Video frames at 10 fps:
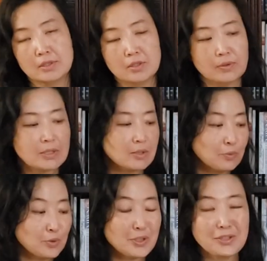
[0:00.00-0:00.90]
So this is a
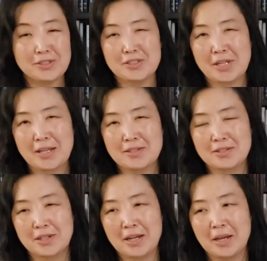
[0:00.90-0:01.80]
really good chance
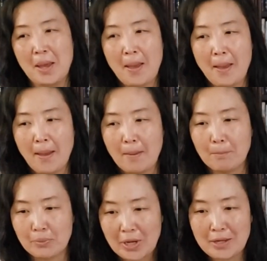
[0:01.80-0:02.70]
to kind of
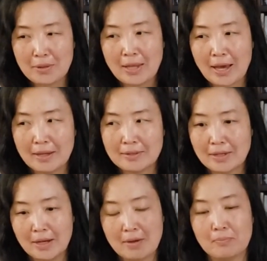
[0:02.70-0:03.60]
break that
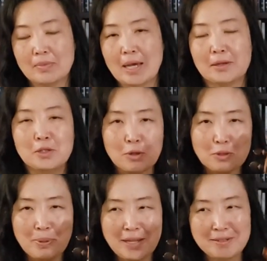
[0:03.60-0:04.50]
that
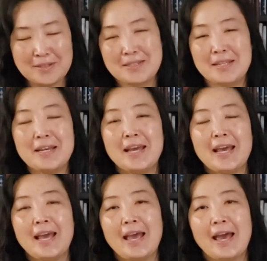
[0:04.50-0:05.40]
codependency
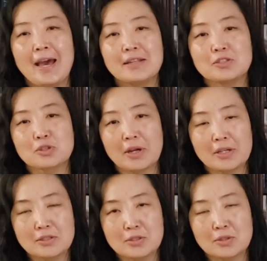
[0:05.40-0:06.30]
and
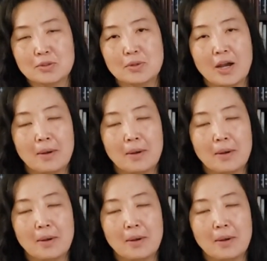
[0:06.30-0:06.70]
try to